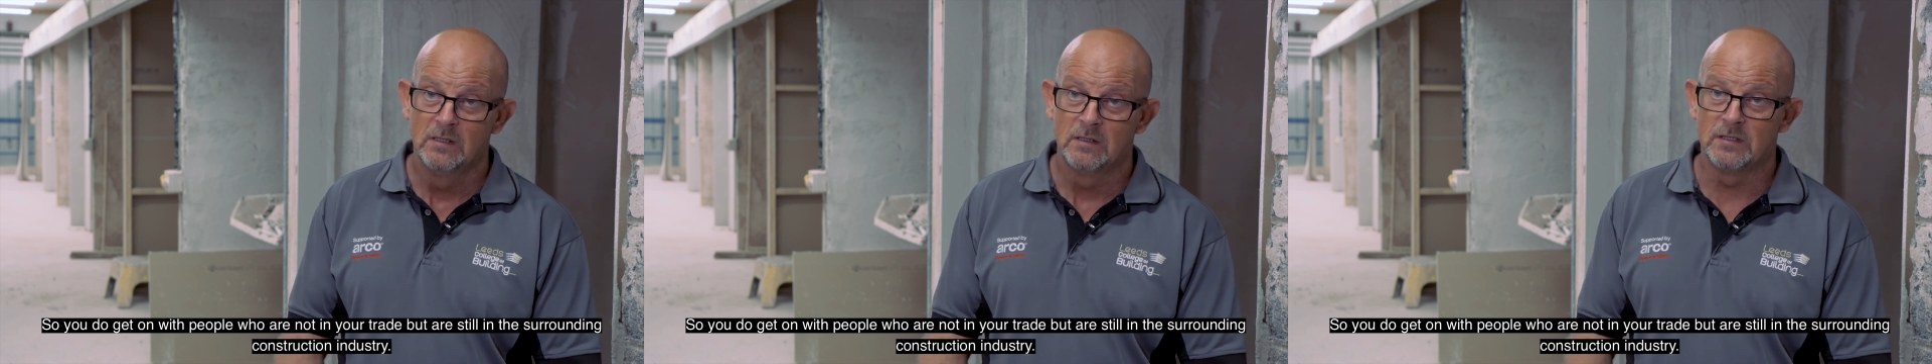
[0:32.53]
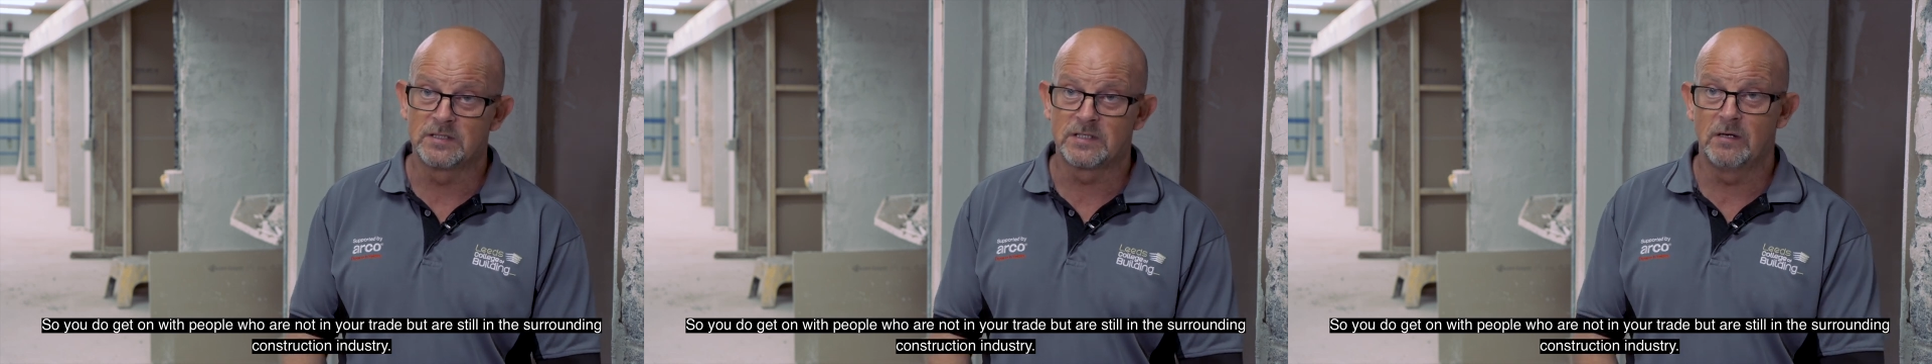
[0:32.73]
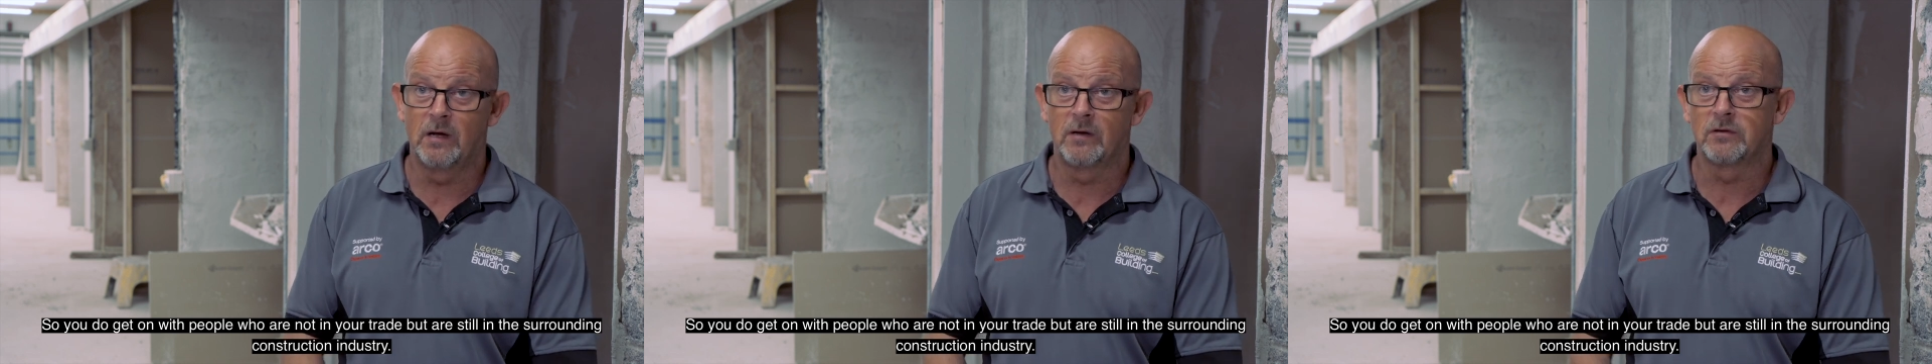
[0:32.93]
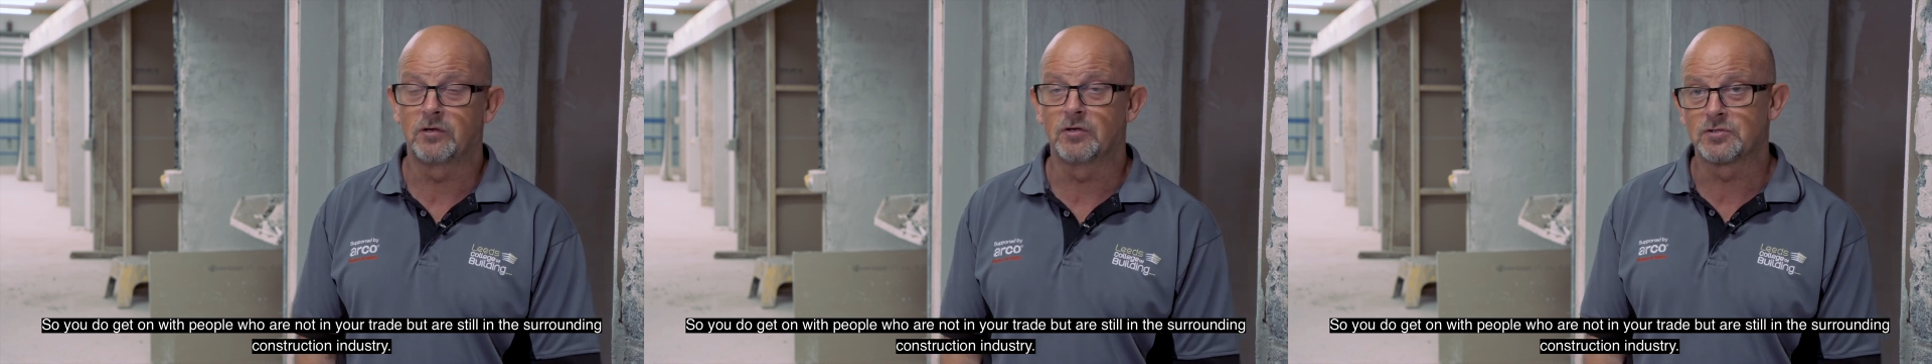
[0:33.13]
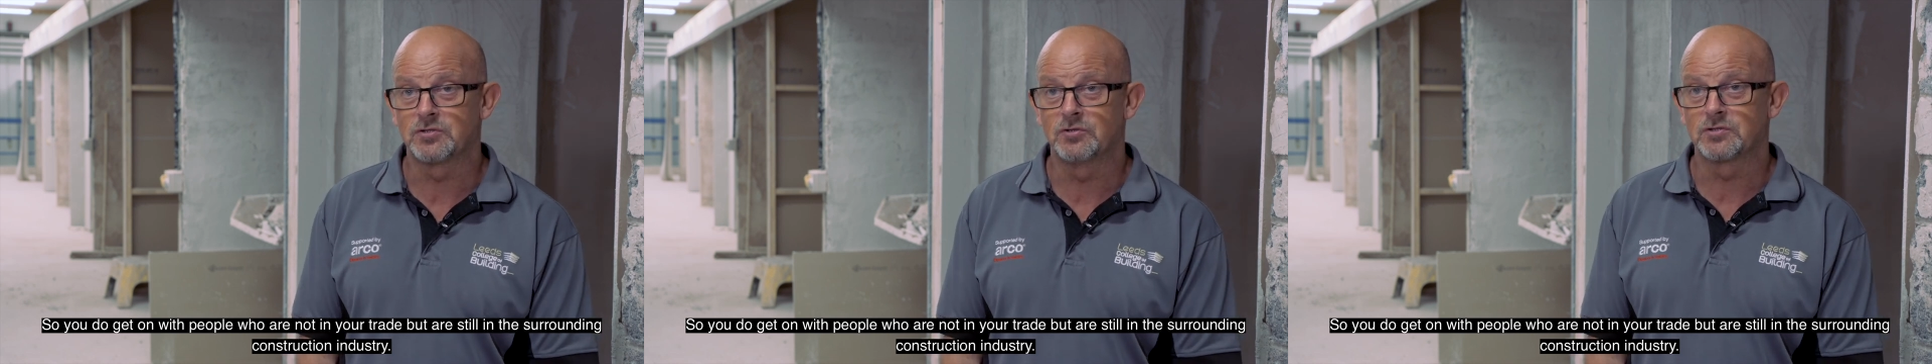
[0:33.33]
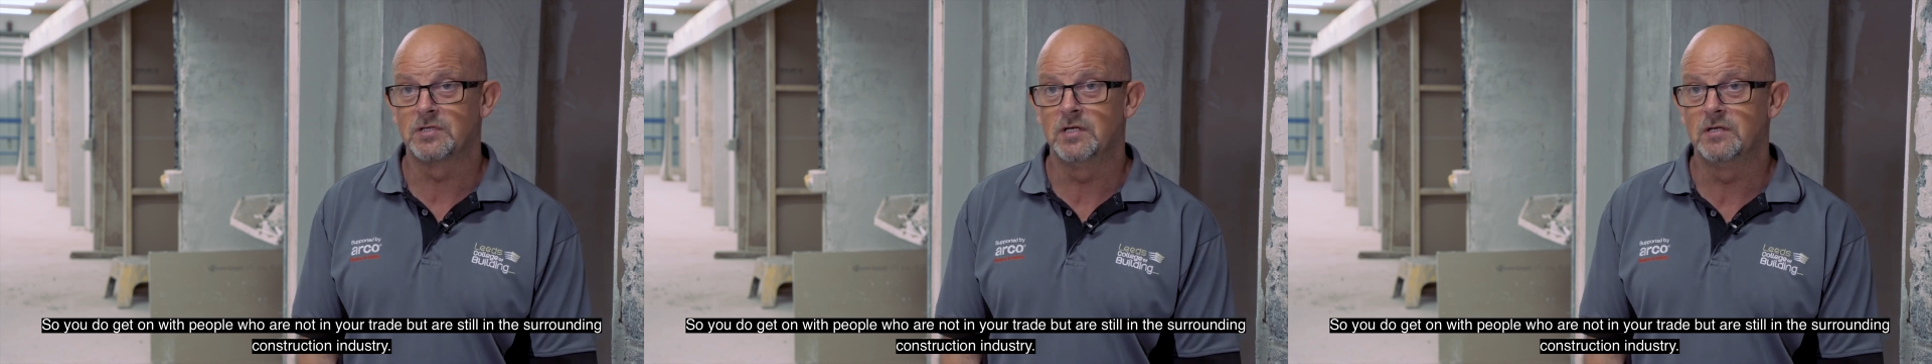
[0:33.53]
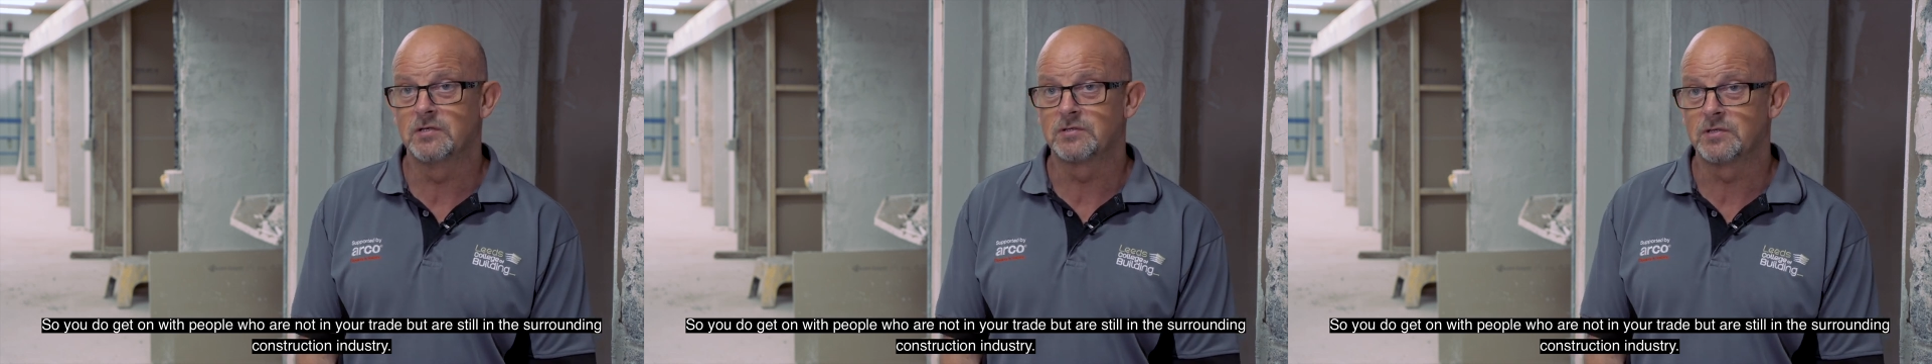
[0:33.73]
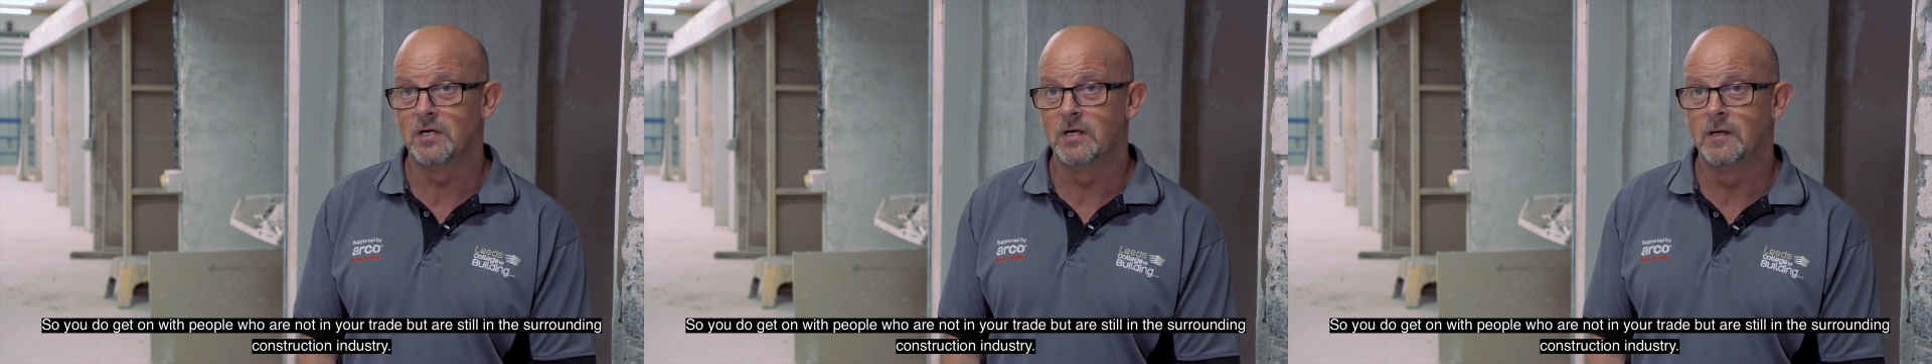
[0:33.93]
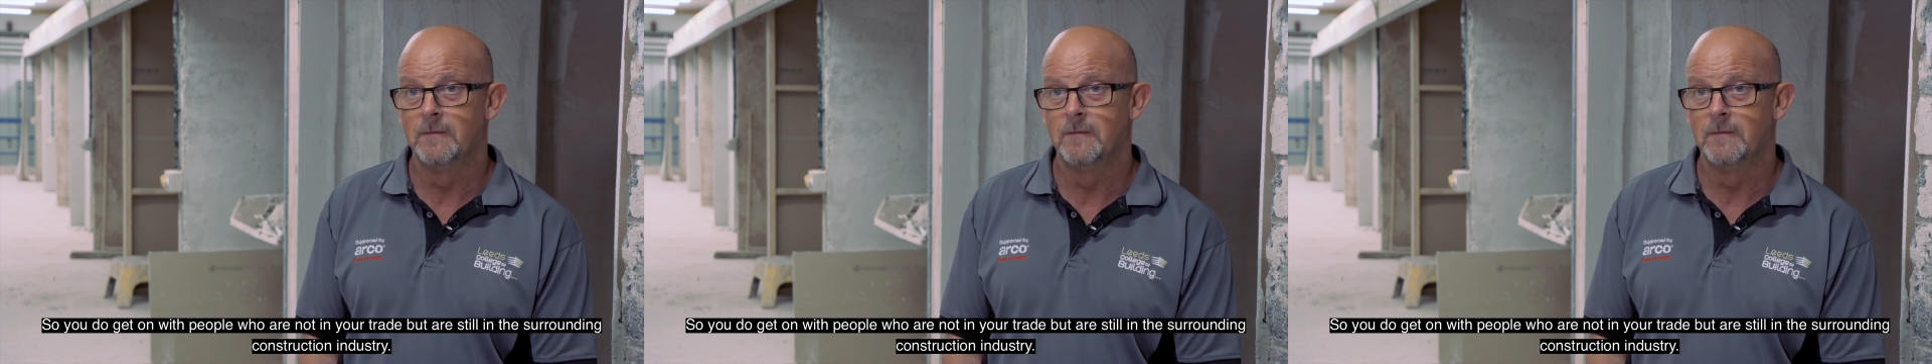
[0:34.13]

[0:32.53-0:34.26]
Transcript: the ceramic construction industry.